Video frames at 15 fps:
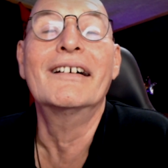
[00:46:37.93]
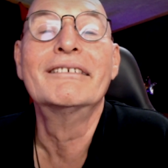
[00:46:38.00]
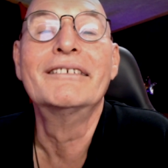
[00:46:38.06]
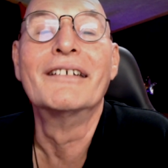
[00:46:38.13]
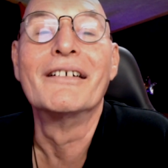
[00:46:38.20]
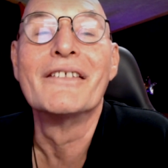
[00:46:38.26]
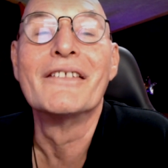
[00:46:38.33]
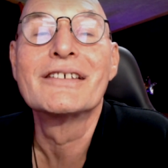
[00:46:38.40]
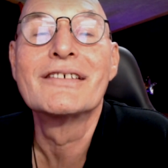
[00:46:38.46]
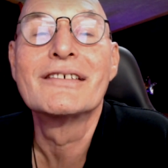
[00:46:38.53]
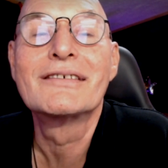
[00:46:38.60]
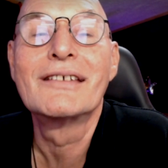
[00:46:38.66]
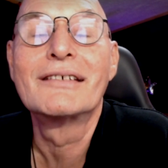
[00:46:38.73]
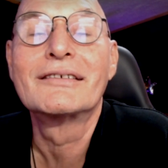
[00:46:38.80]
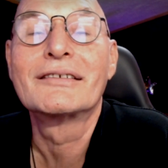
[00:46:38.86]
now this
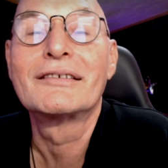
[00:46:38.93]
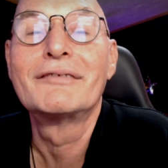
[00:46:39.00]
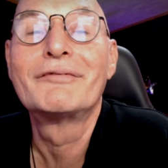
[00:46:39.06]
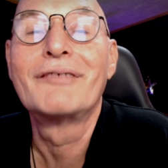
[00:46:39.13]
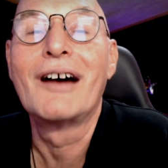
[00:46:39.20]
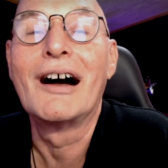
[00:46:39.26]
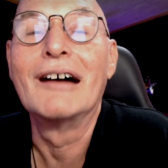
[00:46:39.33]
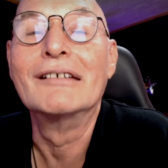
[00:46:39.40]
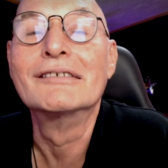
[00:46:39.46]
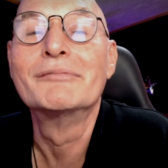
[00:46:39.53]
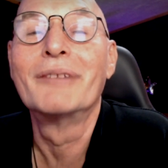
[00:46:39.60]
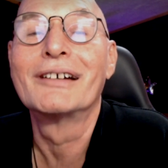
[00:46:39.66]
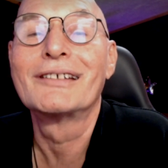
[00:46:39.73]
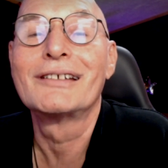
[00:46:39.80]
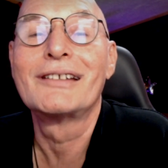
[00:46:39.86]
is a little
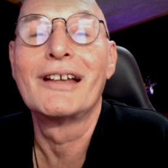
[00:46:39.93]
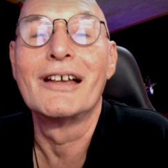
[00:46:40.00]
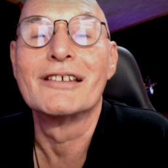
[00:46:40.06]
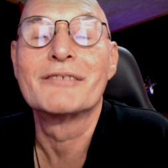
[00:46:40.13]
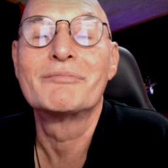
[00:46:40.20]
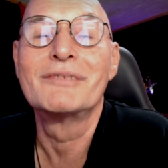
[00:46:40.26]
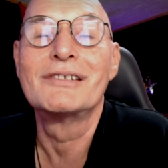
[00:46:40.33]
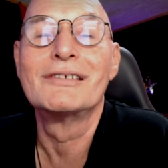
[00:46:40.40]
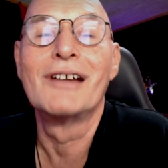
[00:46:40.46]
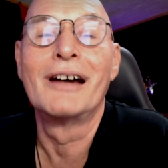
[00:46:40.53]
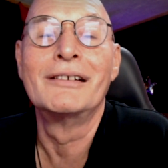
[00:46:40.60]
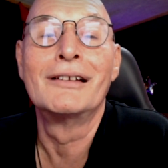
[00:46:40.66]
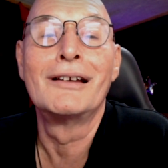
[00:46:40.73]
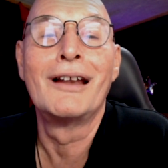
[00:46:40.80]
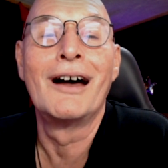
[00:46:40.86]
filed, but it has been
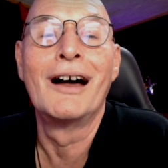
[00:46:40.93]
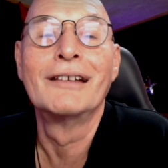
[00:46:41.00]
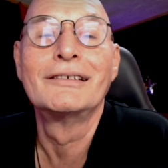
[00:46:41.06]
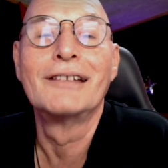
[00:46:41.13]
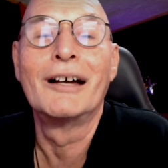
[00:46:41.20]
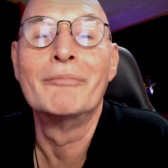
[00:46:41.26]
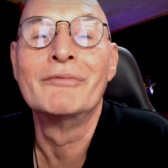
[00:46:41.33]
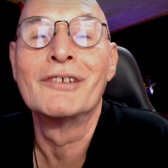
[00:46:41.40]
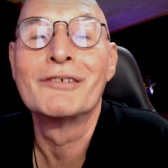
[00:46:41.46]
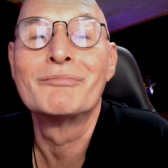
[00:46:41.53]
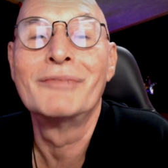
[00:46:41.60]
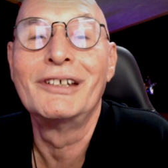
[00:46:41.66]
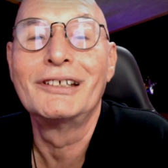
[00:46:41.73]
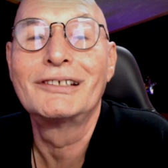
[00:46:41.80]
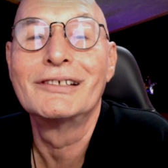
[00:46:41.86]
done a lot. I'm not
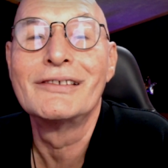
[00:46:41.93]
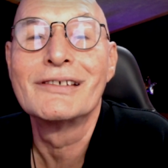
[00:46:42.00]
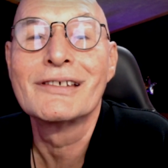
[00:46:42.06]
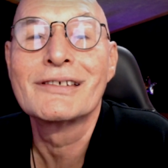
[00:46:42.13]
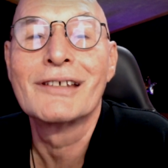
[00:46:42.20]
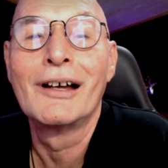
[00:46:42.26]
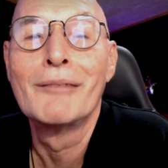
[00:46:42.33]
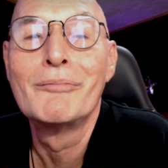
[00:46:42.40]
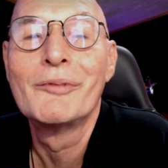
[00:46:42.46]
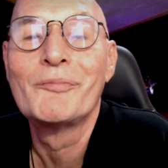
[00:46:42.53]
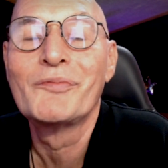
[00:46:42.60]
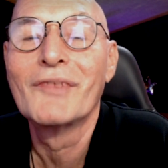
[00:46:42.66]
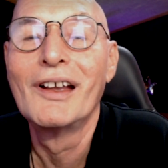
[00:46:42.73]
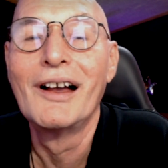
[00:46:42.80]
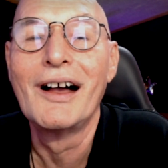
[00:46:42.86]
making this up.
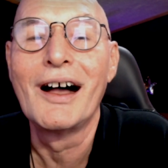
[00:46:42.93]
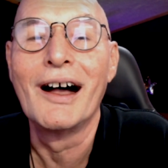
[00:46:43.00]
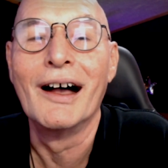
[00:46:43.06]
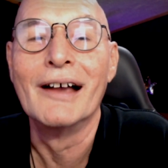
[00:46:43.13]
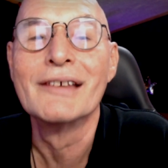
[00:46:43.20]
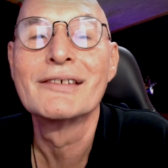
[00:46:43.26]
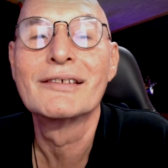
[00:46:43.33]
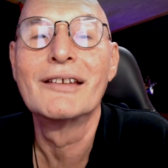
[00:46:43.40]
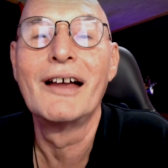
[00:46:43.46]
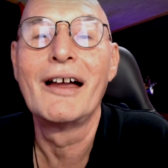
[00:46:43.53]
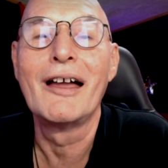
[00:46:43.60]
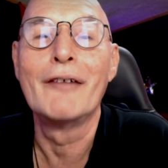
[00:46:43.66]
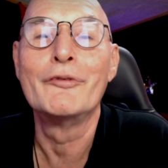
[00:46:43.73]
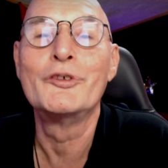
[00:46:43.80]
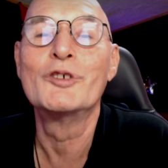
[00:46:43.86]
Asked,
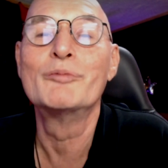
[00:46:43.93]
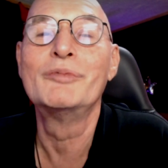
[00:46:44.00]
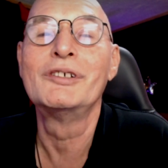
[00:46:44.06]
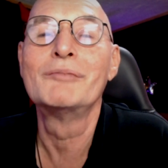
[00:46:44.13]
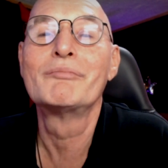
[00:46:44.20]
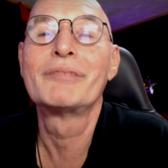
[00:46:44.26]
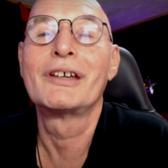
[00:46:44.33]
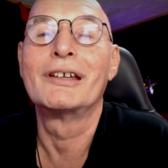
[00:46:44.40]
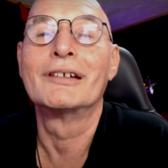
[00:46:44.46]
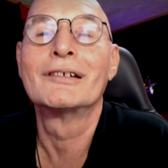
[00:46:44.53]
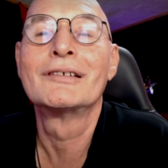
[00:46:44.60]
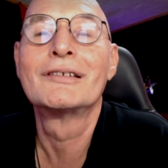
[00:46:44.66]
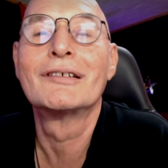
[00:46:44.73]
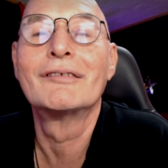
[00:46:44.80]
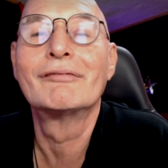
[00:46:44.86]
have you been
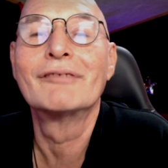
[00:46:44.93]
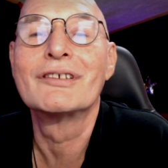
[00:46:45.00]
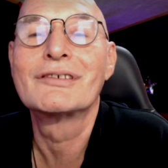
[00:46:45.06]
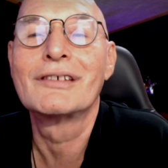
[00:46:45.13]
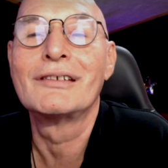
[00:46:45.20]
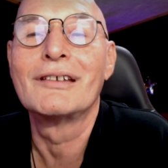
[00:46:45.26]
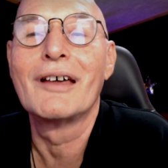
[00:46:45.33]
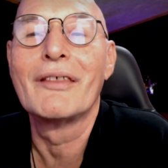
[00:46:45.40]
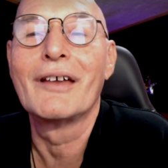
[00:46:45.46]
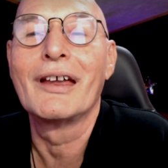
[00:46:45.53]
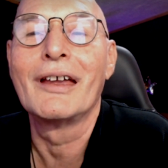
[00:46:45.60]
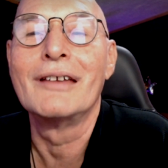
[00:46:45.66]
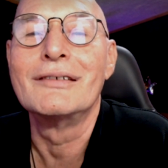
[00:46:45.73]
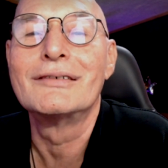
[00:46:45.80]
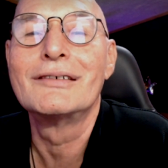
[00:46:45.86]
paired with another
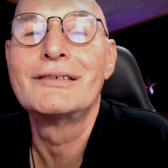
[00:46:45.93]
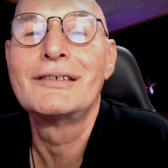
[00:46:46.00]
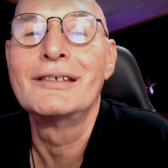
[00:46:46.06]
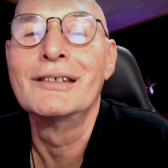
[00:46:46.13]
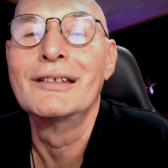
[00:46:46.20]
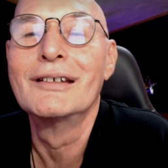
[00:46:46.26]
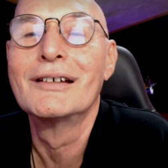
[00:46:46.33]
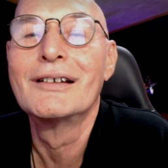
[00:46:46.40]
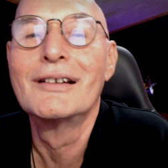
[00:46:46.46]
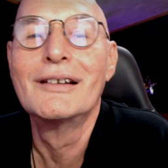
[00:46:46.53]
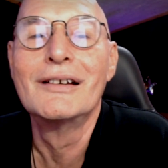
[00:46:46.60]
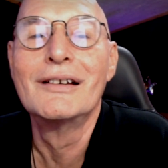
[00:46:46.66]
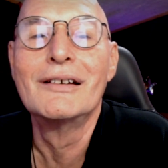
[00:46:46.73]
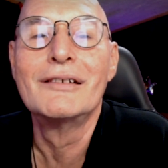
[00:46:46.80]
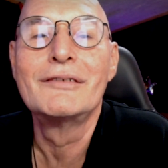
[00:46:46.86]
entity
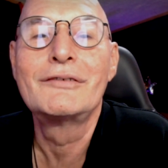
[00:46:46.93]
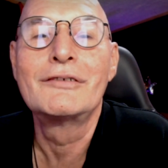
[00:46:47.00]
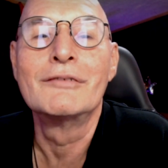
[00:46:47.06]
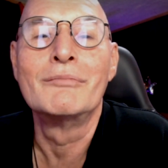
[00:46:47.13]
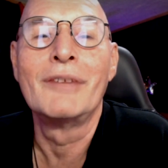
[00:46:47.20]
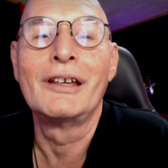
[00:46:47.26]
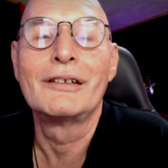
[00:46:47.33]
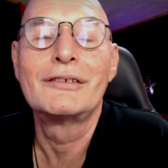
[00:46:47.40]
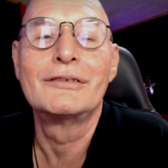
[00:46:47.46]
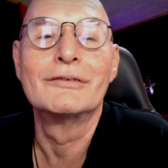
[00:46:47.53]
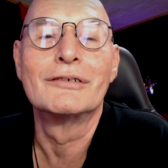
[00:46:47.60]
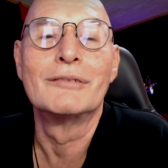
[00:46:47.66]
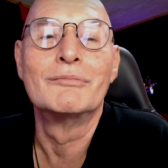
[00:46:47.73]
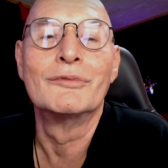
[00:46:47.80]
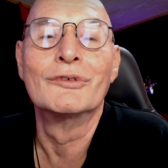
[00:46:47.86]
to make you
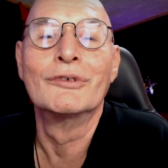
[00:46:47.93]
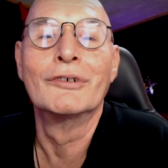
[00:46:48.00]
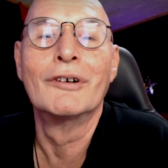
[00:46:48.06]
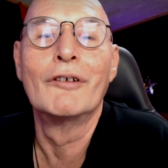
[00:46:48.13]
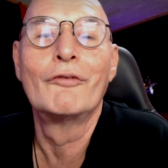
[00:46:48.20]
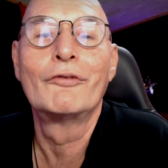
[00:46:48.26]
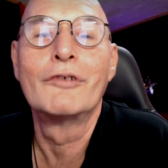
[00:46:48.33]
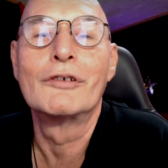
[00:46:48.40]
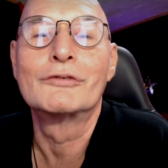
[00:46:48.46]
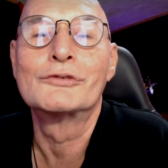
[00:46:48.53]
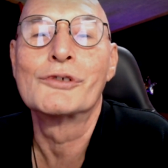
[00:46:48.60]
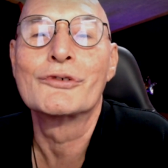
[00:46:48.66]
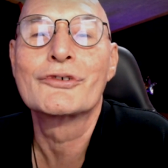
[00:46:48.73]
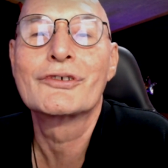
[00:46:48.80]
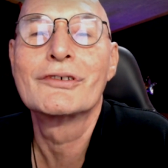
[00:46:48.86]
a more
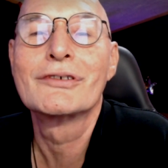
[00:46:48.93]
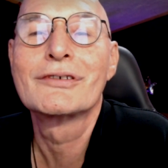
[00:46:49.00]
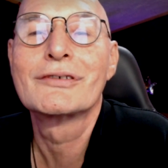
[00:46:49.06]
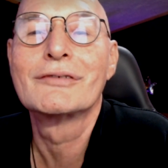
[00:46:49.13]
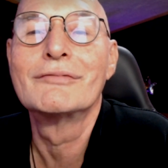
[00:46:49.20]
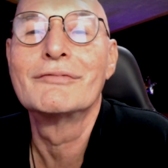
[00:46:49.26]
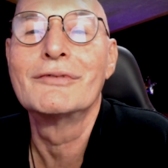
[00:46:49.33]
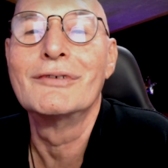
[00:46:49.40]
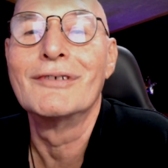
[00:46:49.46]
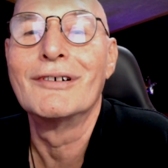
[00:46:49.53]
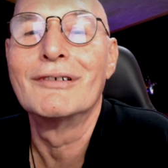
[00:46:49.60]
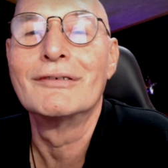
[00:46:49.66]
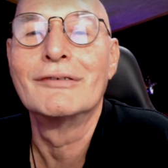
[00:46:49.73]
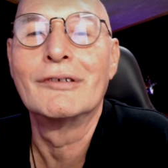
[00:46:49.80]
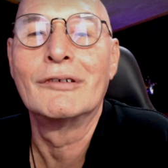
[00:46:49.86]
ferocious, you
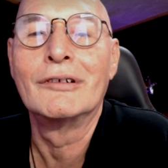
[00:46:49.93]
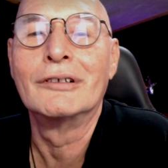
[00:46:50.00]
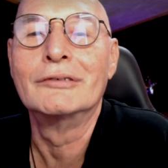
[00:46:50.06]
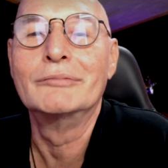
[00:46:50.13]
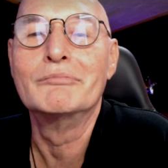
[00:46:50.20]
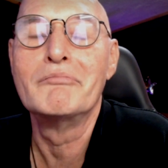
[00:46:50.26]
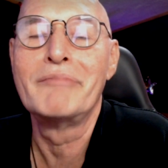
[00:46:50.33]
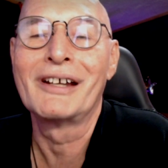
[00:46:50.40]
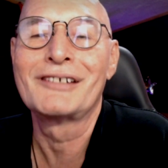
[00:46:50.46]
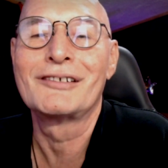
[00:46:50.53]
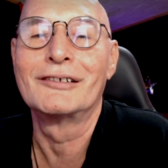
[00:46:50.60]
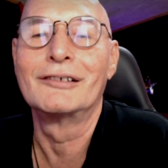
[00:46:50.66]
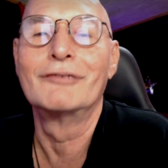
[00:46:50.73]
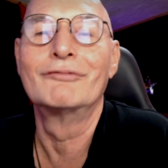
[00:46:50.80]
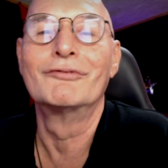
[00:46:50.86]
know, or
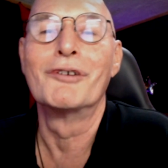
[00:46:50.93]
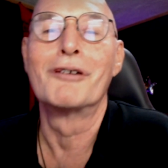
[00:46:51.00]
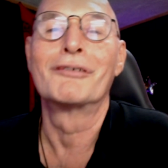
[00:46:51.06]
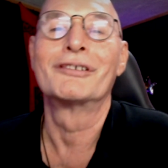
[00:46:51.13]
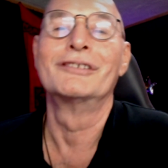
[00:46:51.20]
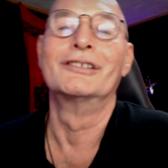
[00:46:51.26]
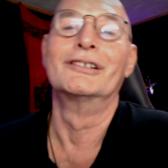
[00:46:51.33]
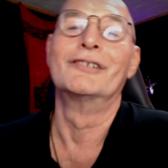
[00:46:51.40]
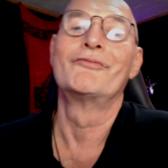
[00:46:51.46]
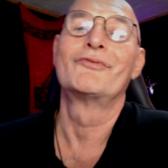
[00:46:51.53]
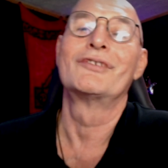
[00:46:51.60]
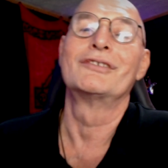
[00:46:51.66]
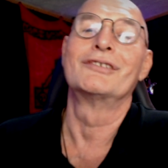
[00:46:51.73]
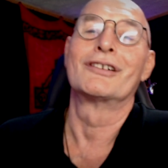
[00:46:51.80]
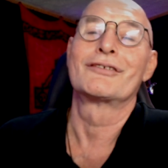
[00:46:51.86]
better warrior?
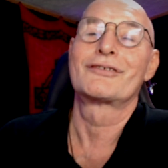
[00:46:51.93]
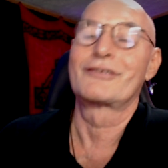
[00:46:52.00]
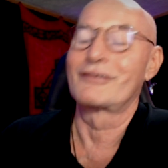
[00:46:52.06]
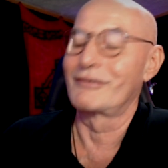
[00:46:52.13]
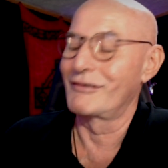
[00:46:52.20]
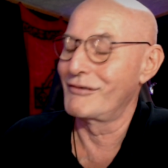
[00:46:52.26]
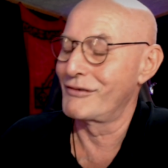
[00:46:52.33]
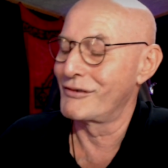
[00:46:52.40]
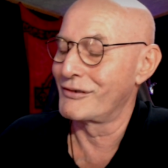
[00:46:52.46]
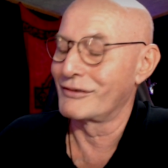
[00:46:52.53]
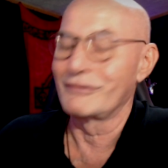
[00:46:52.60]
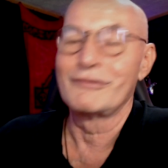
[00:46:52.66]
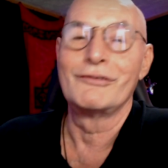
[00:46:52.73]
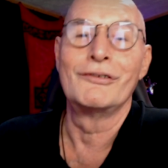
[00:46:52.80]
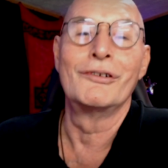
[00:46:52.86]
Yes or
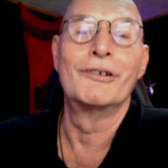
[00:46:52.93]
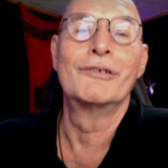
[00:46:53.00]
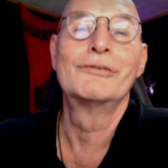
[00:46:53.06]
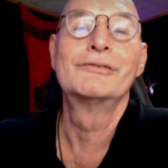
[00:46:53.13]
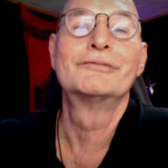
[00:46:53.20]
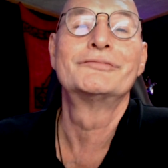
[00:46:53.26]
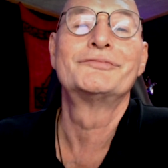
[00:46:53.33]
no?